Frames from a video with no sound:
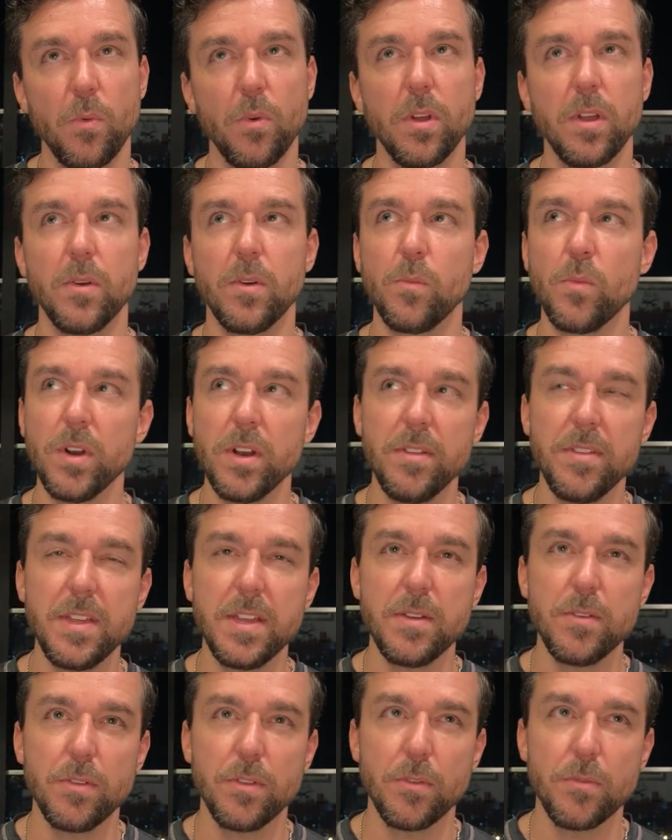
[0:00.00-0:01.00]

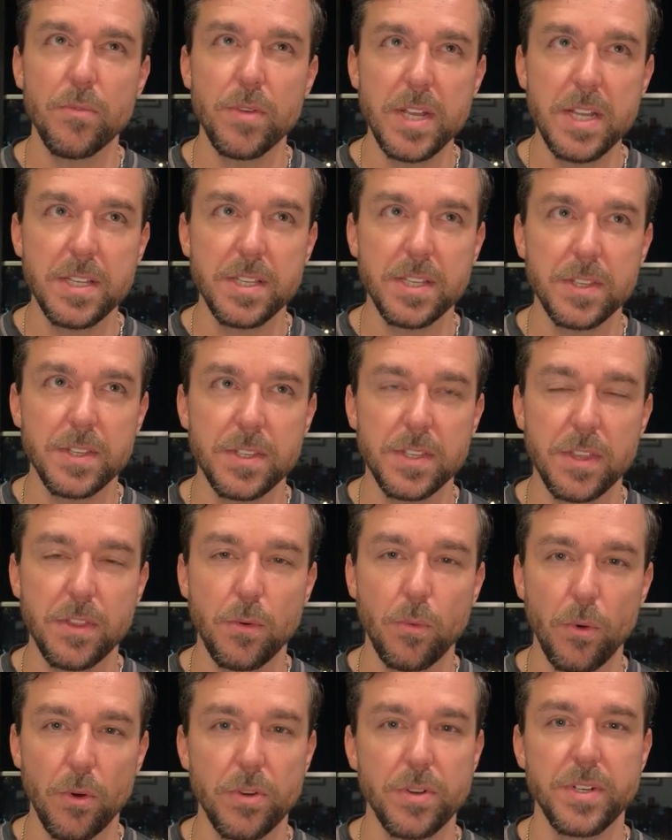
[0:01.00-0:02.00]
reasons that the
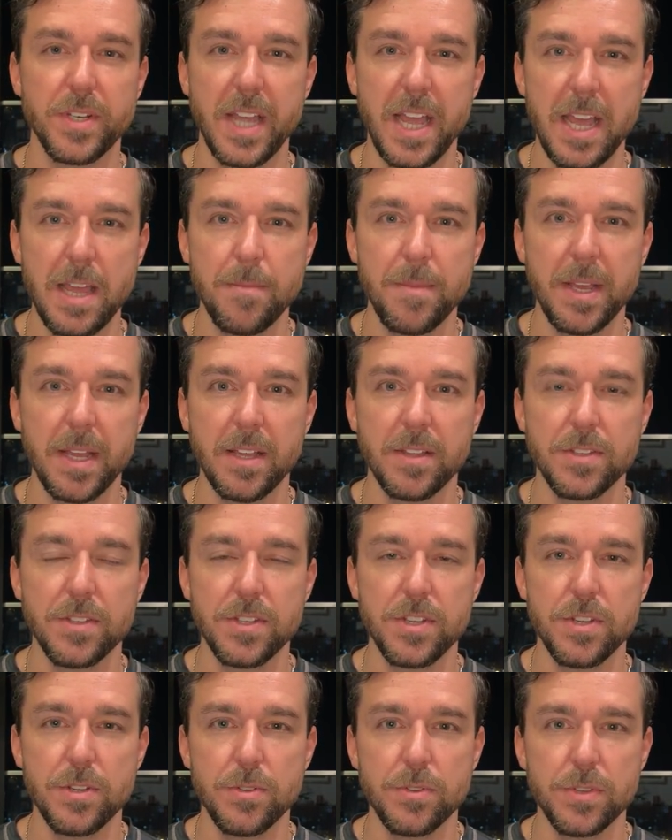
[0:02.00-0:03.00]
word taming is
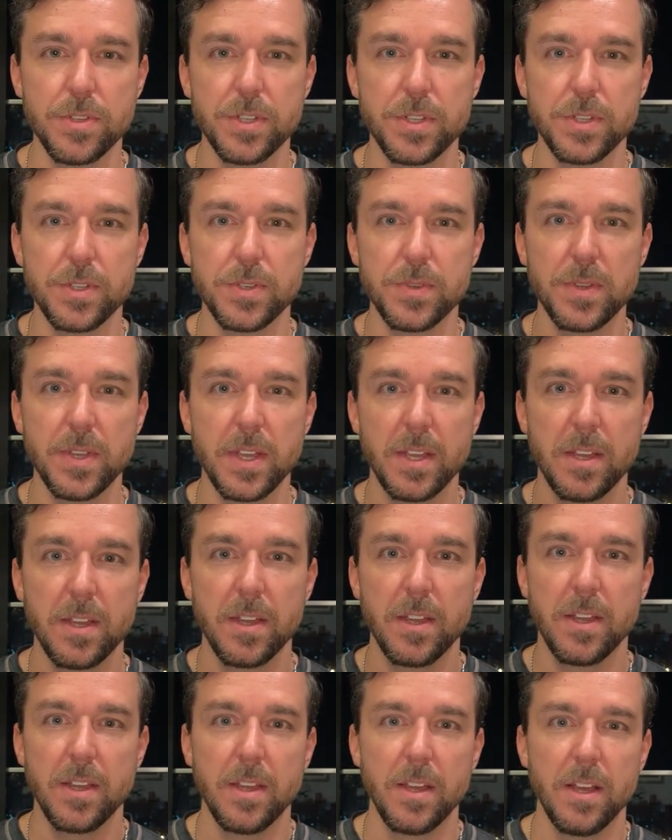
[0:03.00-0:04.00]
used is,
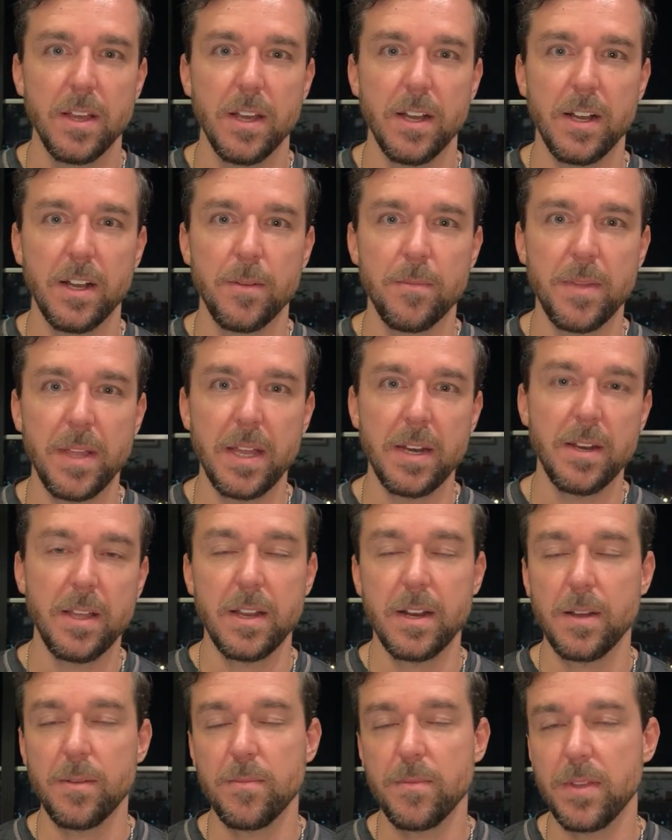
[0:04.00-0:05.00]

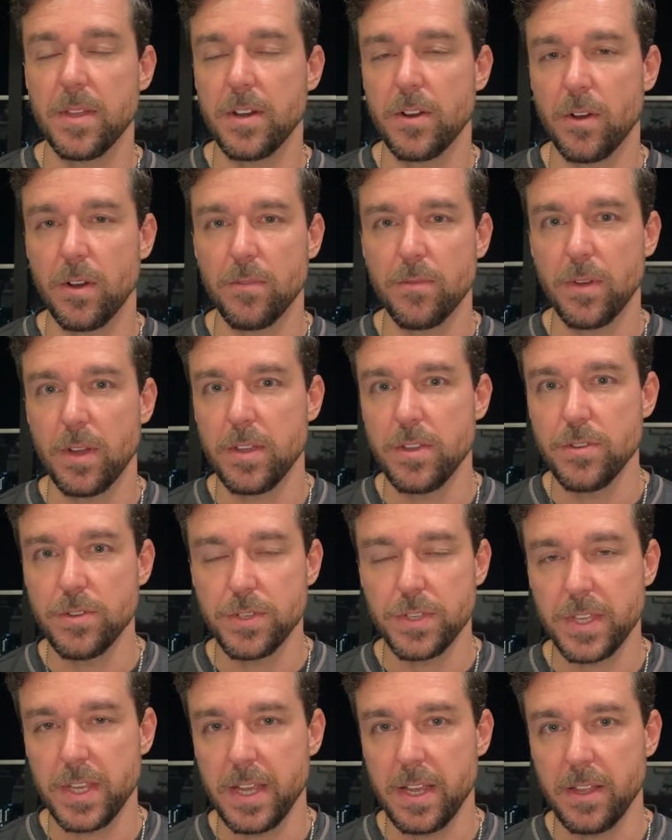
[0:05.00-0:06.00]
I
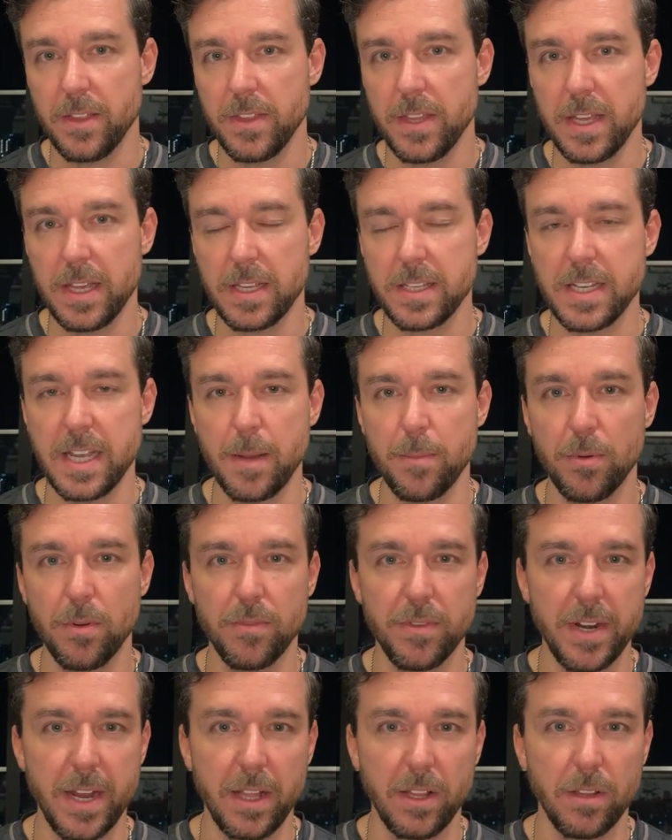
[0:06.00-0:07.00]
use the example of
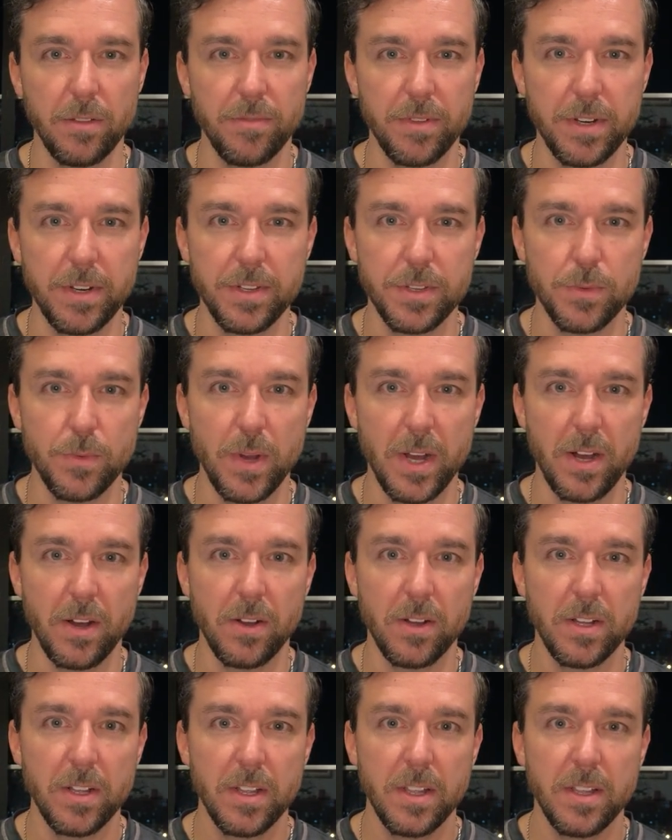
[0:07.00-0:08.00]
an elephant as
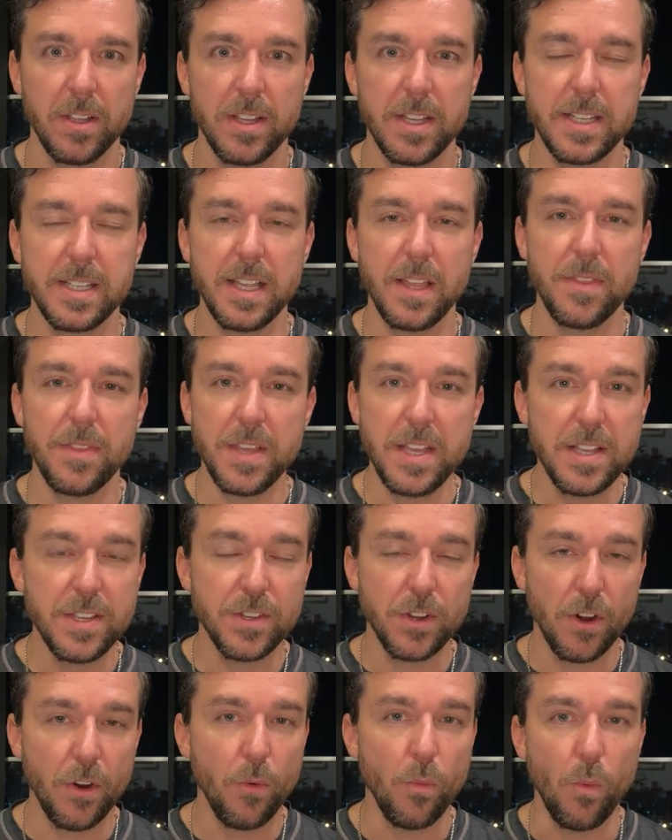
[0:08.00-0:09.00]
well, is that these
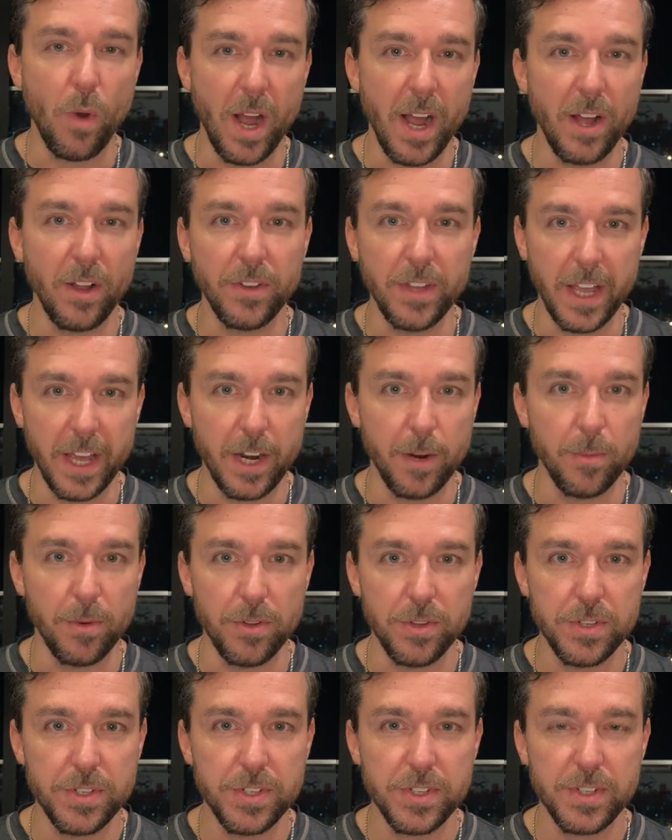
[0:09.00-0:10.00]
are wild
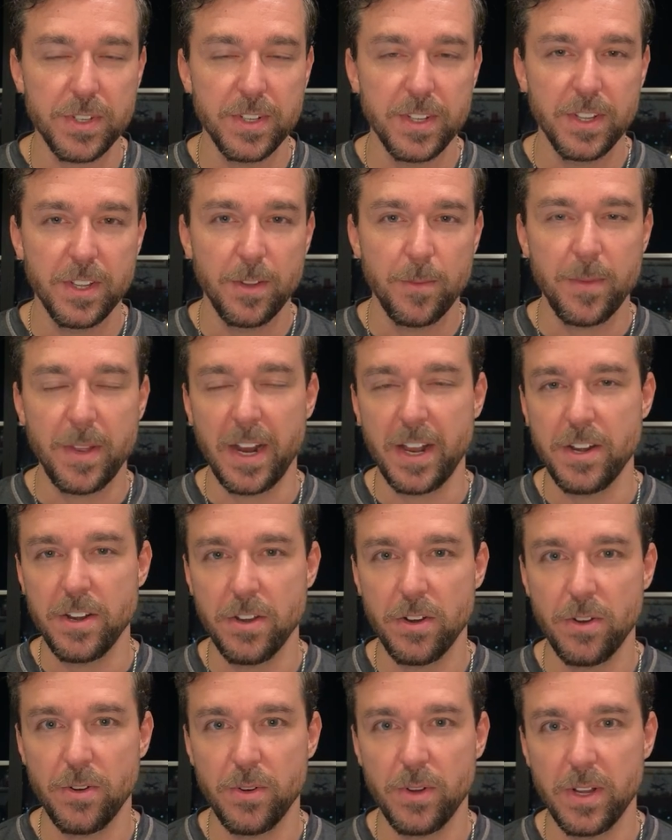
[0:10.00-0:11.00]
animals. I mean, I
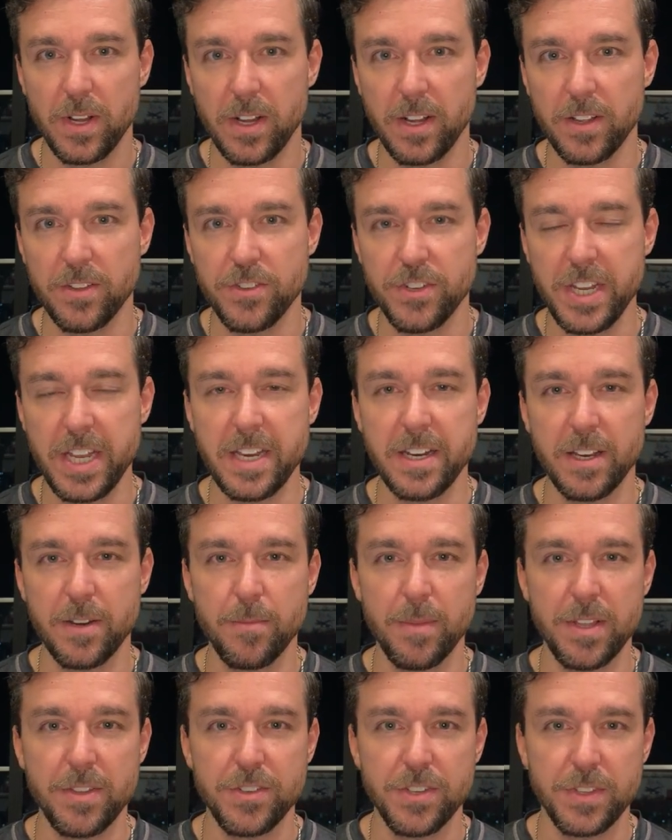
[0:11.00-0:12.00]
know Jean had
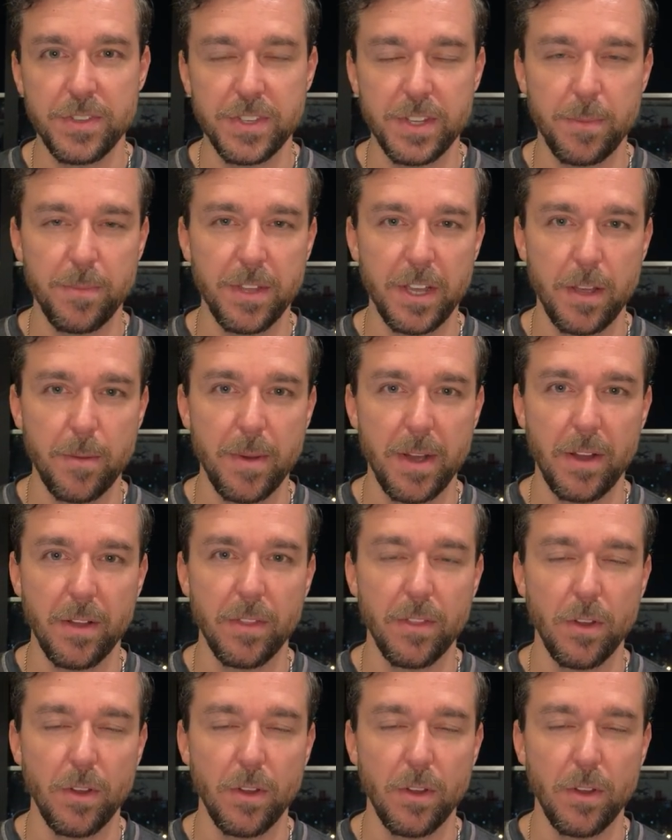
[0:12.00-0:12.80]
mentioned something about